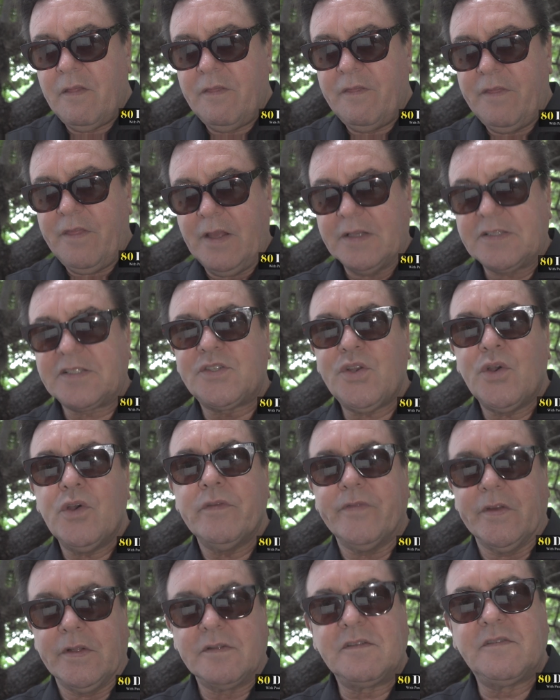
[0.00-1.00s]
their
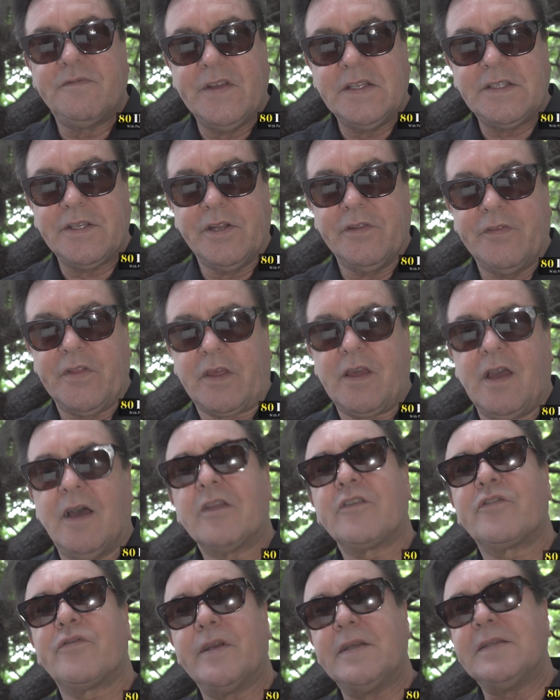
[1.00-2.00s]
servants visited the
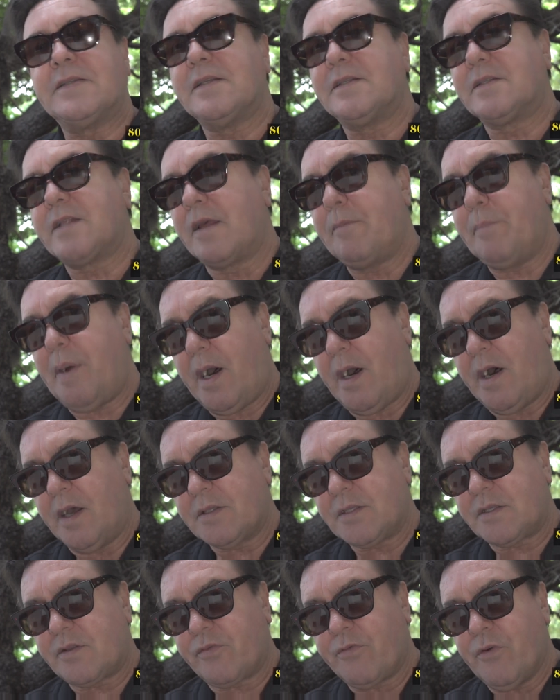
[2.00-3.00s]
countries as they
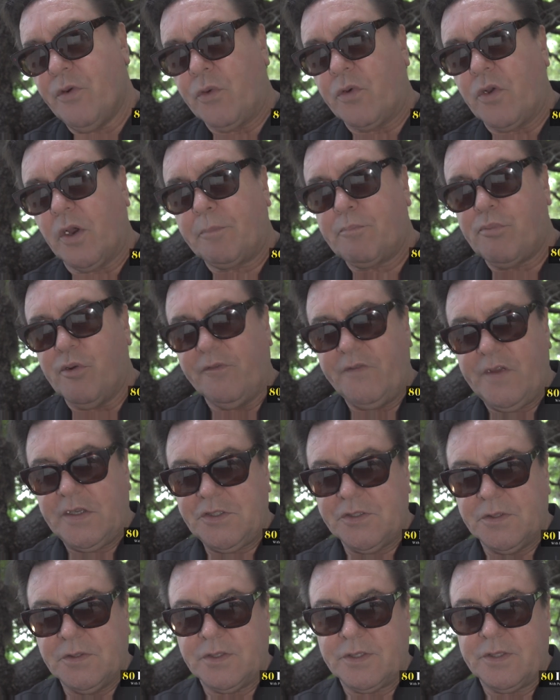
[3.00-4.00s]
passed through, got
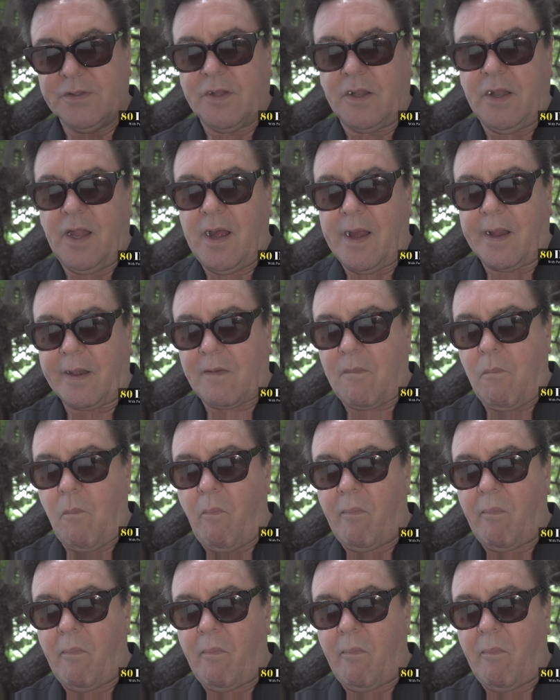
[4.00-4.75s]
provisions and the like.